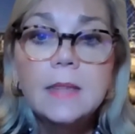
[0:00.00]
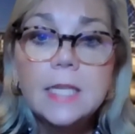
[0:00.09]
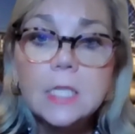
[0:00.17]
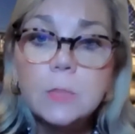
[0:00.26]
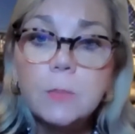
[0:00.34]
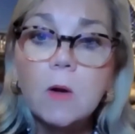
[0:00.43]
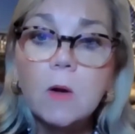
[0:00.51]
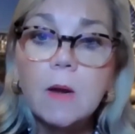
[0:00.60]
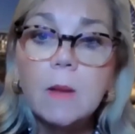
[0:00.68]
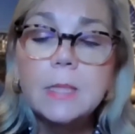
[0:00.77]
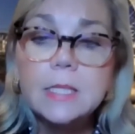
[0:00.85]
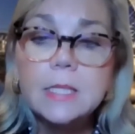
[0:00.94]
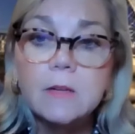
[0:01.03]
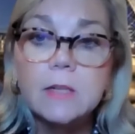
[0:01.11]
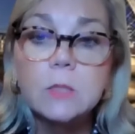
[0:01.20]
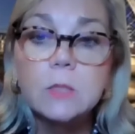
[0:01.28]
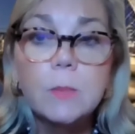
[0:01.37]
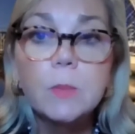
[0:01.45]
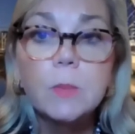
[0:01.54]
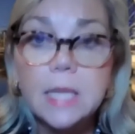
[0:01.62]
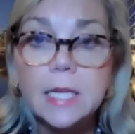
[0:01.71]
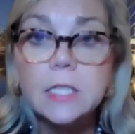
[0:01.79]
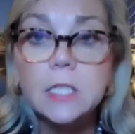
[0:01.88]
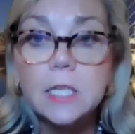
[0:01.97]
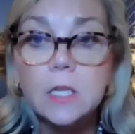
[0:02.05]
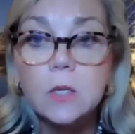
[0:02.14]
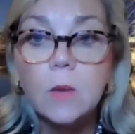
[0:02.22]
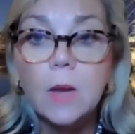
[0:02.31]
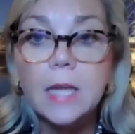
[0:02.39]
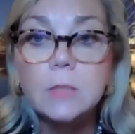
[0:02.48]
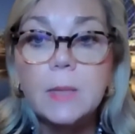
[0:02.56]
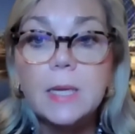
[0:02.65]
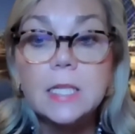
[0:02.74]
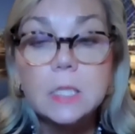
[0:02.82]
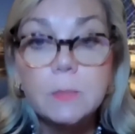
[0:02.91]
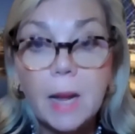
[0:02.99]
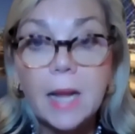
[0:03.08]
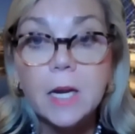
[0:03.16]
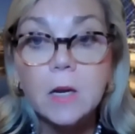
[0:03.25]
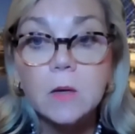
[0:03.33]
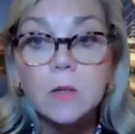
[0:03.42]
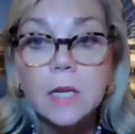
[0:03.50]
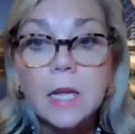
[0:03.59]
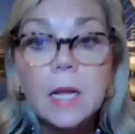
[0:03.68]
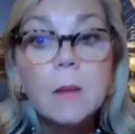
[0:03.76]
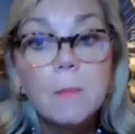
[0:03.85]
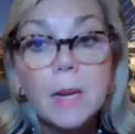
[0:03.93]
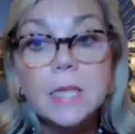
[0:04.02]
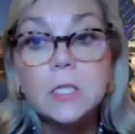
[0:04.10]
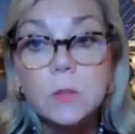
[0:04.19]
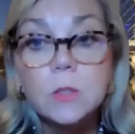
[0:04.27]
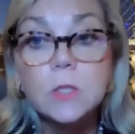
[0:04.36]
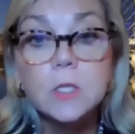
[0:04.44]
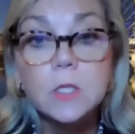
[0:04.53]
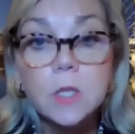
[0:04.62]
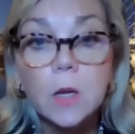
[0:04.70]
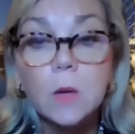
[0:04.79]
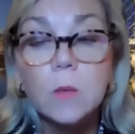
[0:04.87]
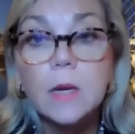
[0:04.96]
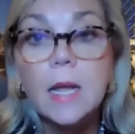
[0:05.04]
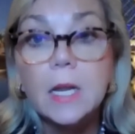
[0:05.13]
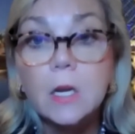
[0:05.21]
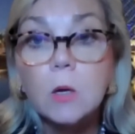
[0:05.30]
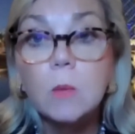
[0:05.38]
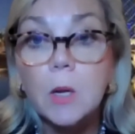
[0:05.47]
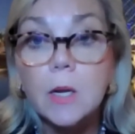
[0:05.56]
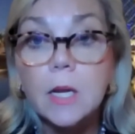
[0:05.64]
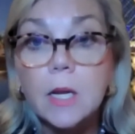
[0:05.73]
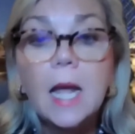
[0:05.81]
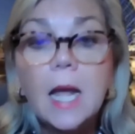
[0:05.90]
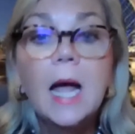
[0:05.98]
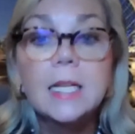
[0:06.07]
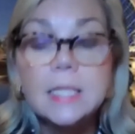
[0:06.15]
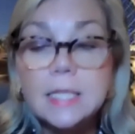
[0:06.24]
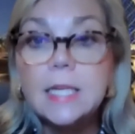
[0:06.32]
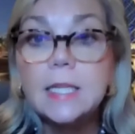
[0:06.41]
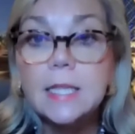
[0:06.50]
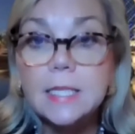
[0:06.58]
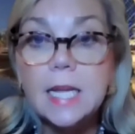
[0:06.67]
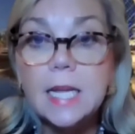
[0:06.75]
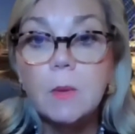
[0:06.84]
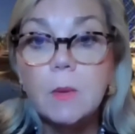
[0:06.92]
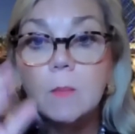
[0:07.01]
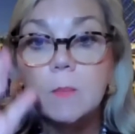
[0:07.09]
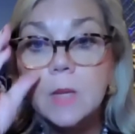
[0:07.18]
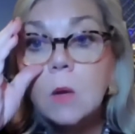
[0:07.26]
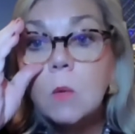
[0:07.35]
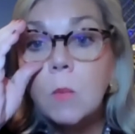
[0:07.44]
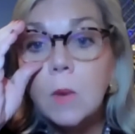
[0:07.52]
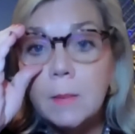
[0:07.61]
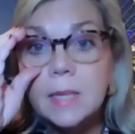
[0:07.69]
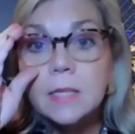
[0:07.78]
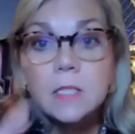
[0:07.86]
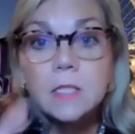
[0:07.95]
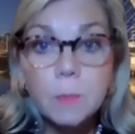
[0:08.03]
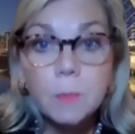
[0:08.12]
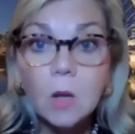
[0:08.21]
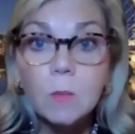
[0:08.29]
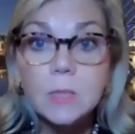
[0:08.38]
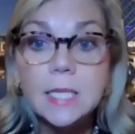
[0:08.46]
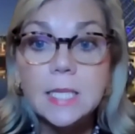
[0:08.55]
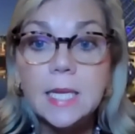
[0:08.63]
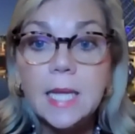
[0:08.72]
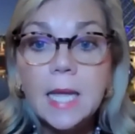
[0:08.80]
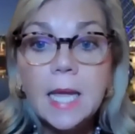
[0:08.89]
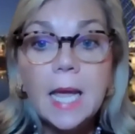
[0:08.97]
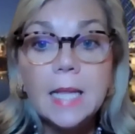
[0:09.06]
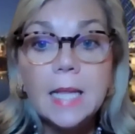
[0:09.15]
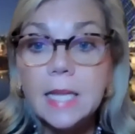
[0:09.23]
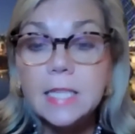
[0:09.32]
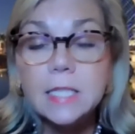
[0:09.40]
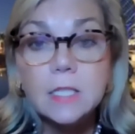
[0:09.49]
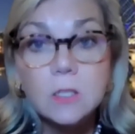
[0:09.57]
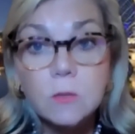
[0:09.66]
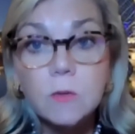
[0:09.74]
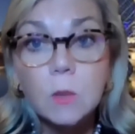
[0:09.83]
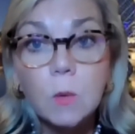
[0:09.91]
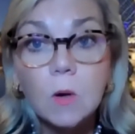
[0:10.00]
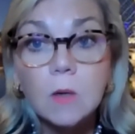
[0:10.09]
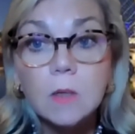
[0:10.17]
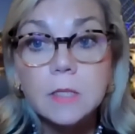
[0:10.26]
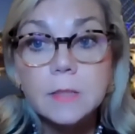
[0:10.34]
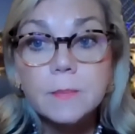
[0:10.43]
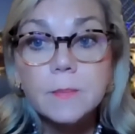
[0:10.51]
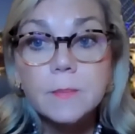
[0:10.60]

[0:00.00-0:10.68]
This program and series we present to you has been inspired by Susan Sloan and her book, A Seat at the Table, Women, Diplomacy, and Lessons for the World.